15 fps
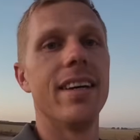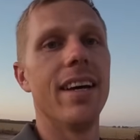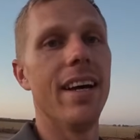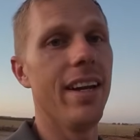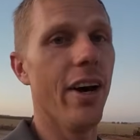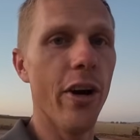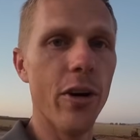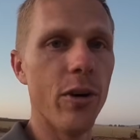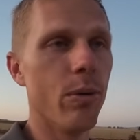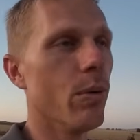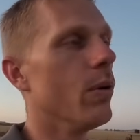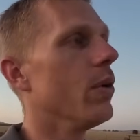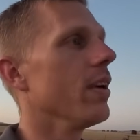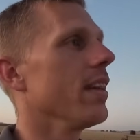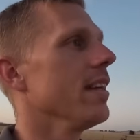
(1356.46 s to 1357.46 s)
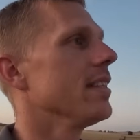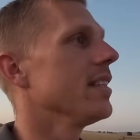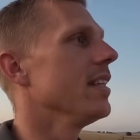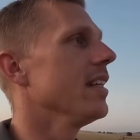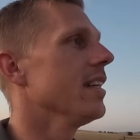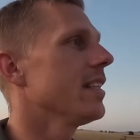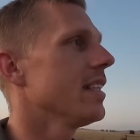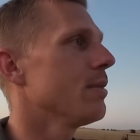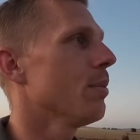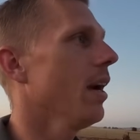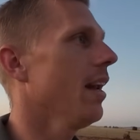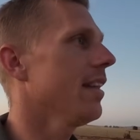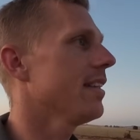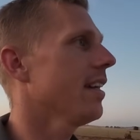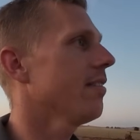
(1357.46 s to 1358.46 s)
and no reward this year. She's
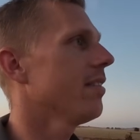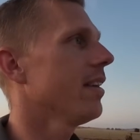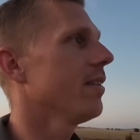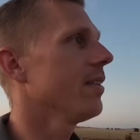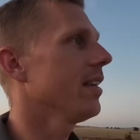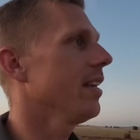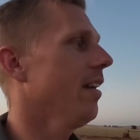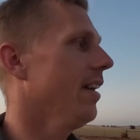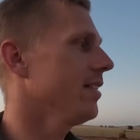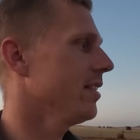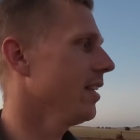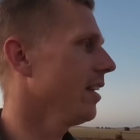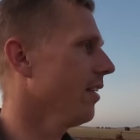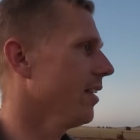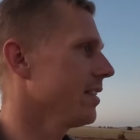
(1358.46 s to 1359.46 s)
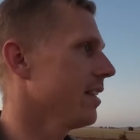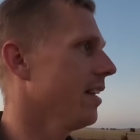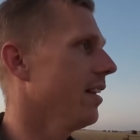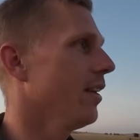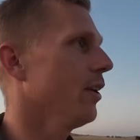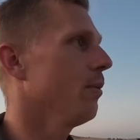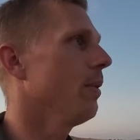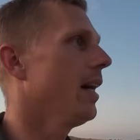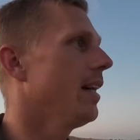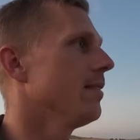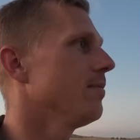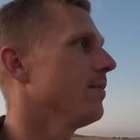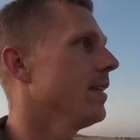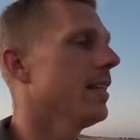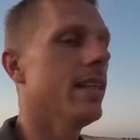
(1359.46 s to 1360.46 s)
been a tough old year, as you guys know,
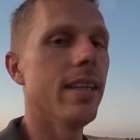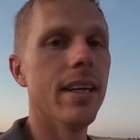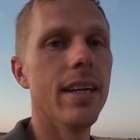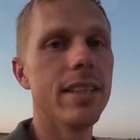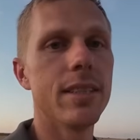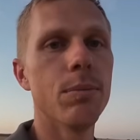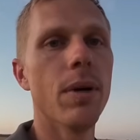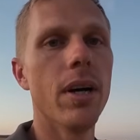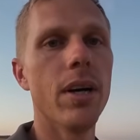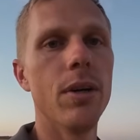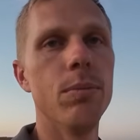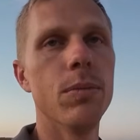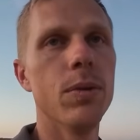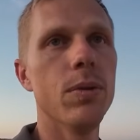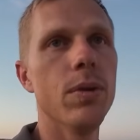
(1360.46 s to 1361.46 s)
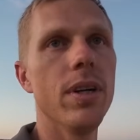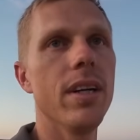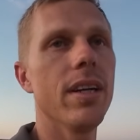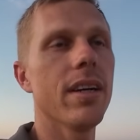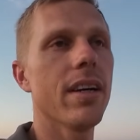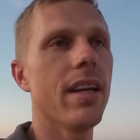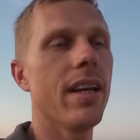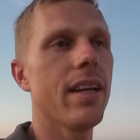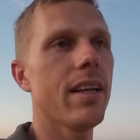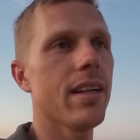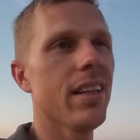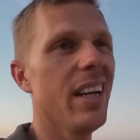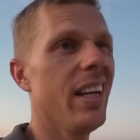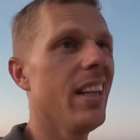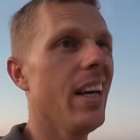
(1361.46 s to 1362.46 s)
but tomorrow morning I'm going to
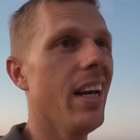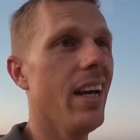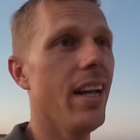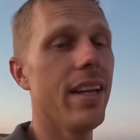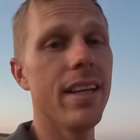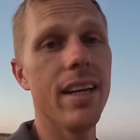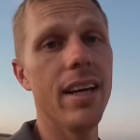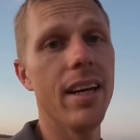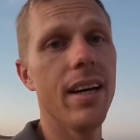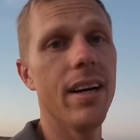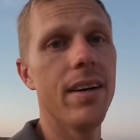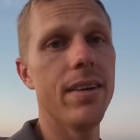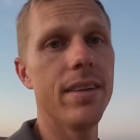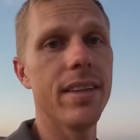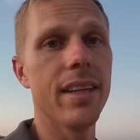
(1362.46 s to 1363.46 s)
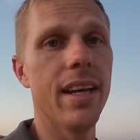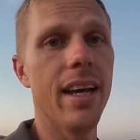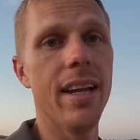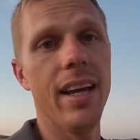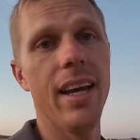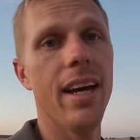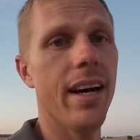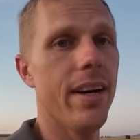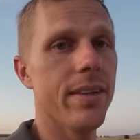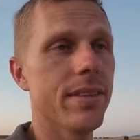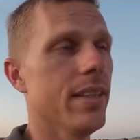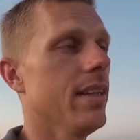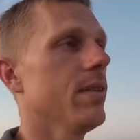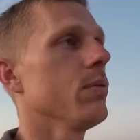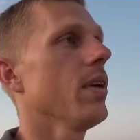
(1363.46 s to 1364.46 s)
clean the header down and
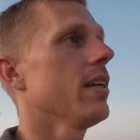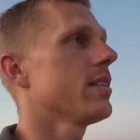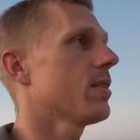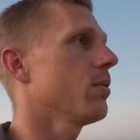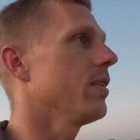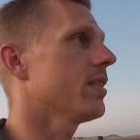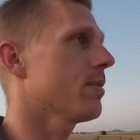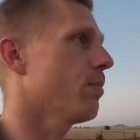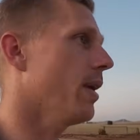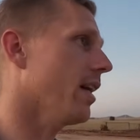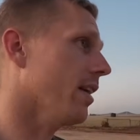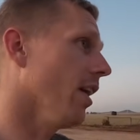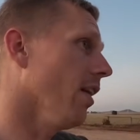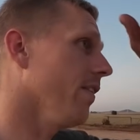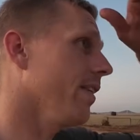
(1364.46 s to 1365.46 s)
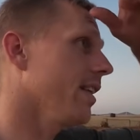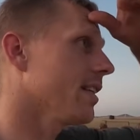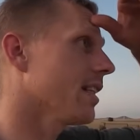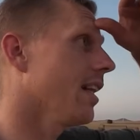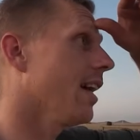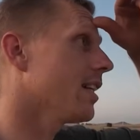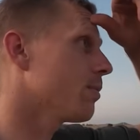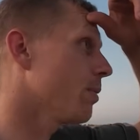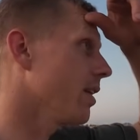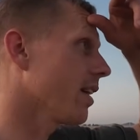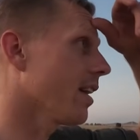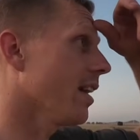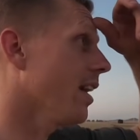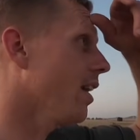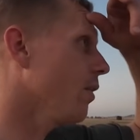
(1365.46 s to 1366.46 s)
out, and we'll get switched back over to this last bit of
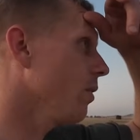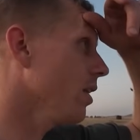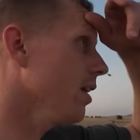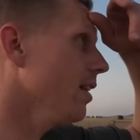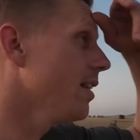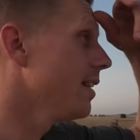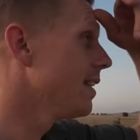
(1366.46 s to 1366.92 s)
canola.